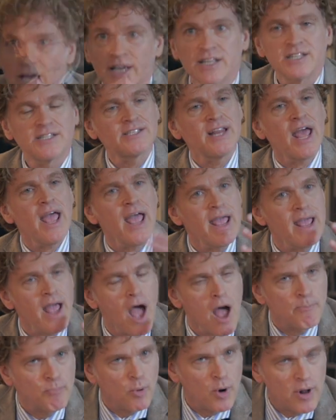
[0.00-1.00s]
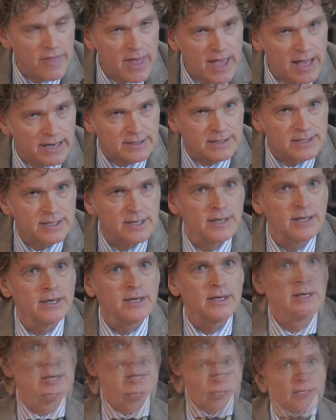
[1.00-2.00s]
Stay up with it.
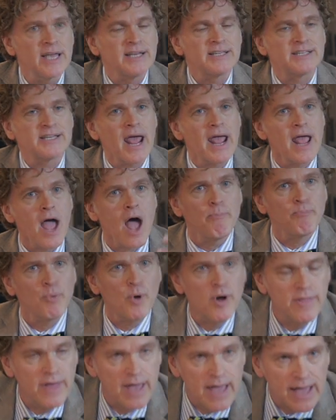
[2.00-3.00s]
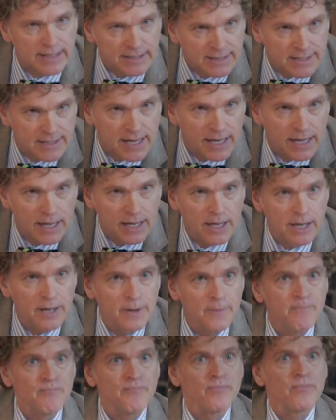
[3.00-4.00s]
Yes. Say, "Stay up with it." Stay up
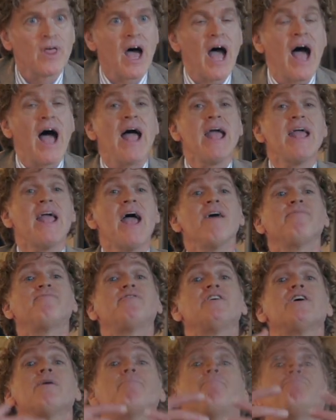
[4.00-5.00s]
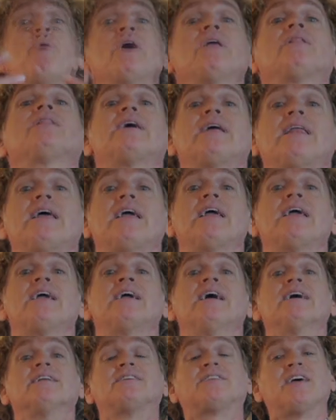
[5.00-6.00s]
with it. I have the
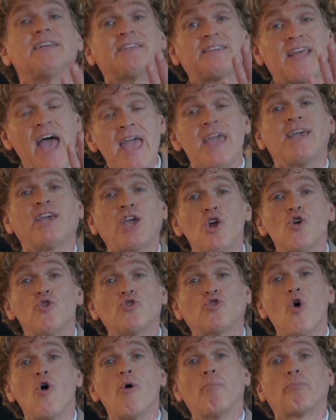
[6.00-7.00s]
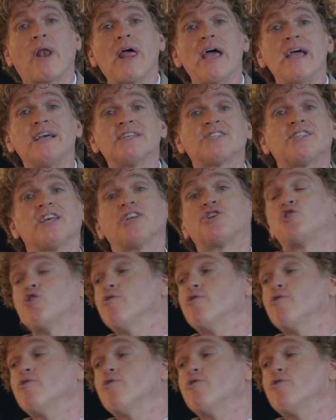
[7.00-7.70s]
ability to take you to a place that